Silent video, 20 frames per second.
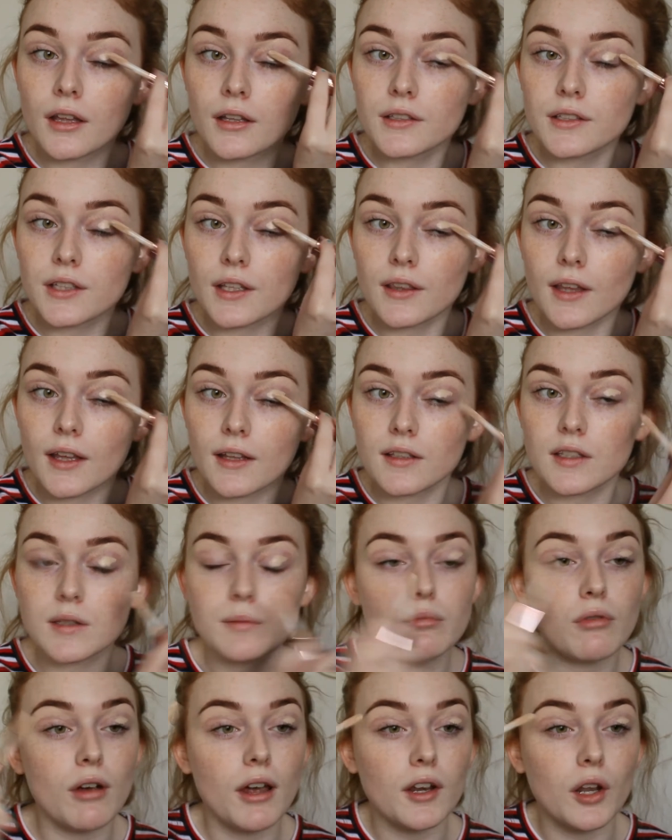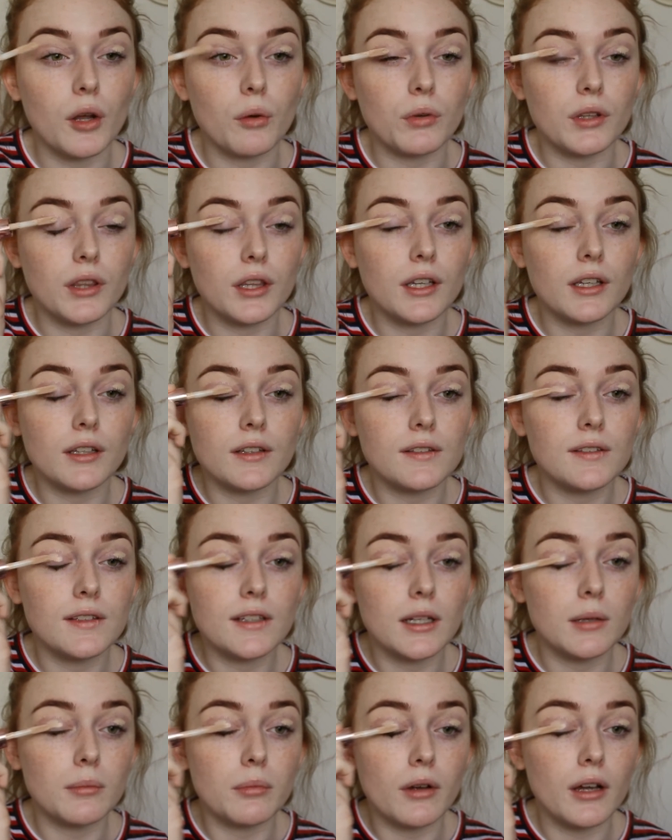to then spread out with the
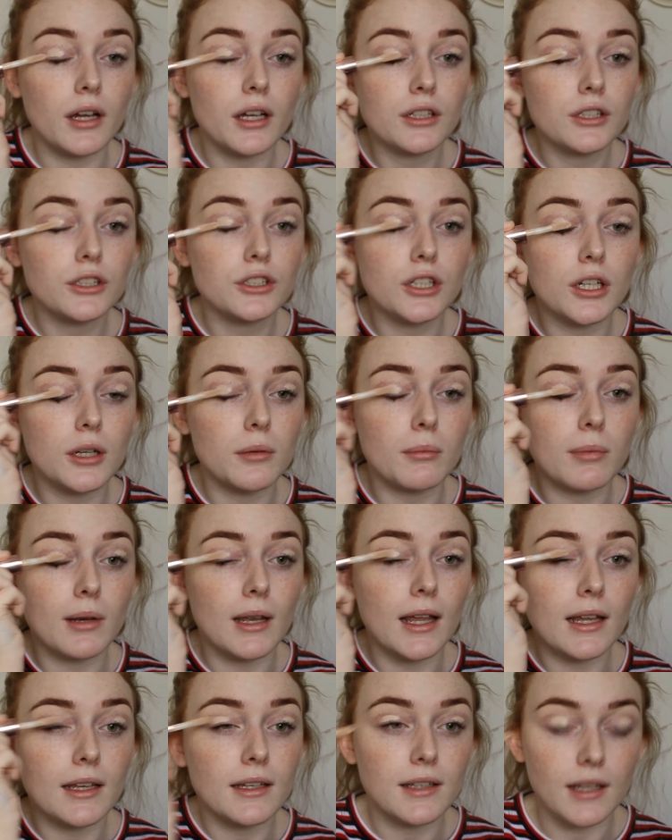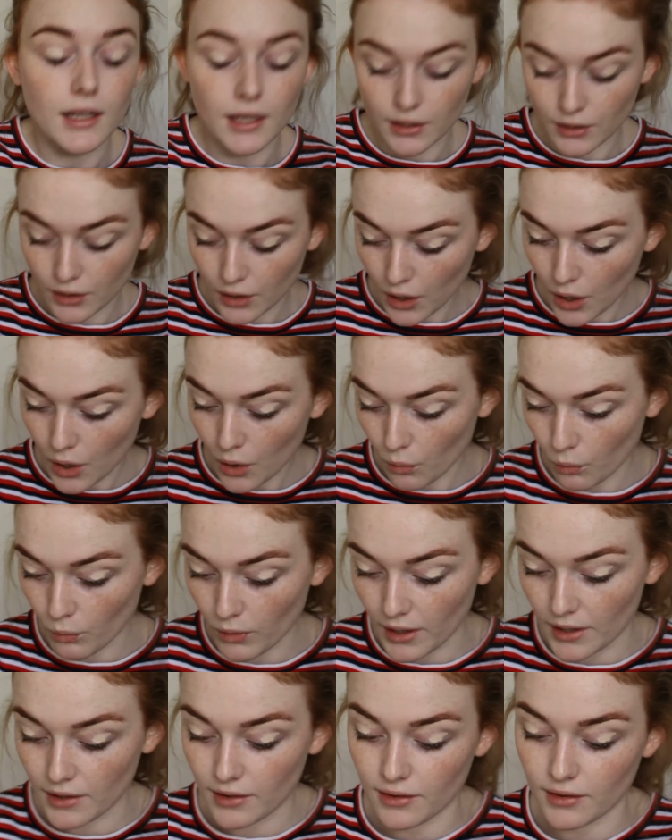concealer brush and blend in
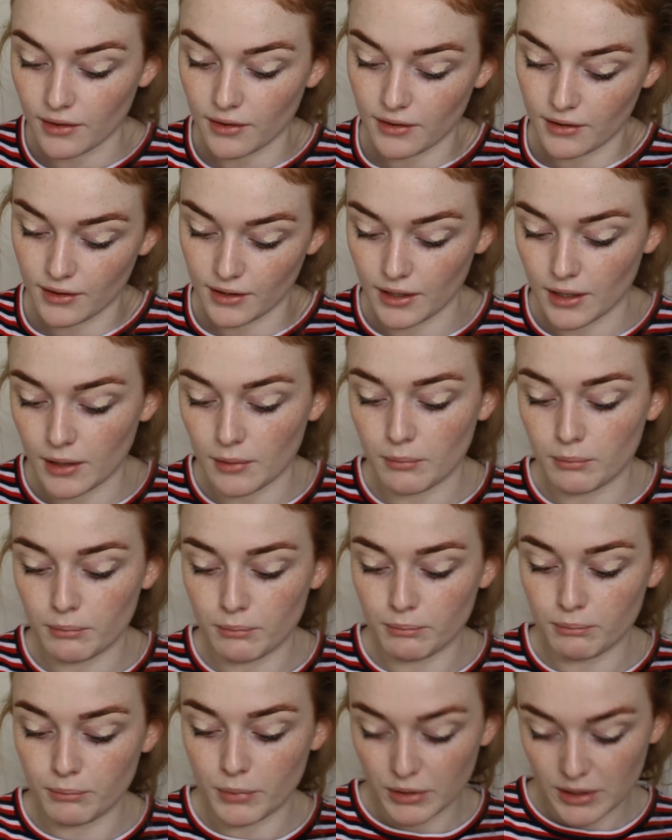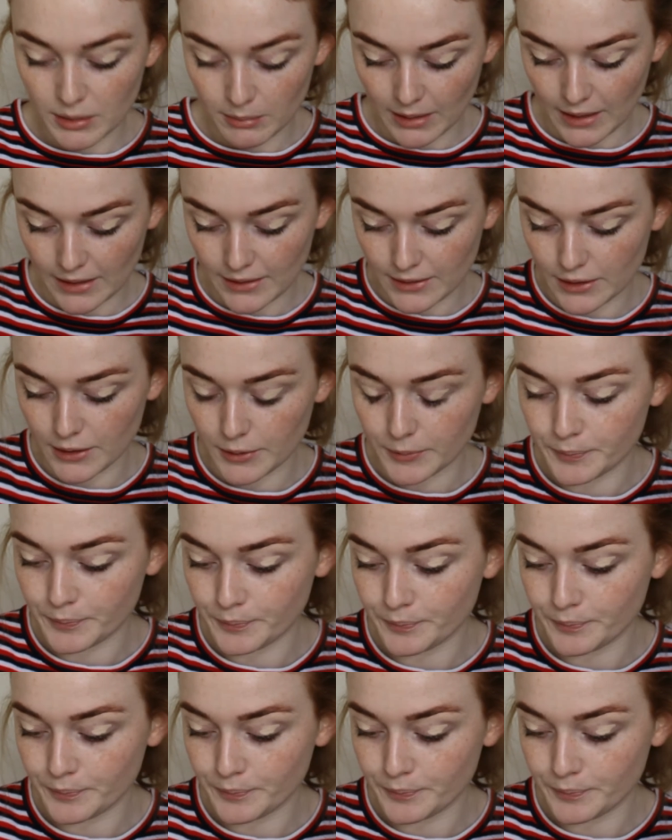with the beauty blender.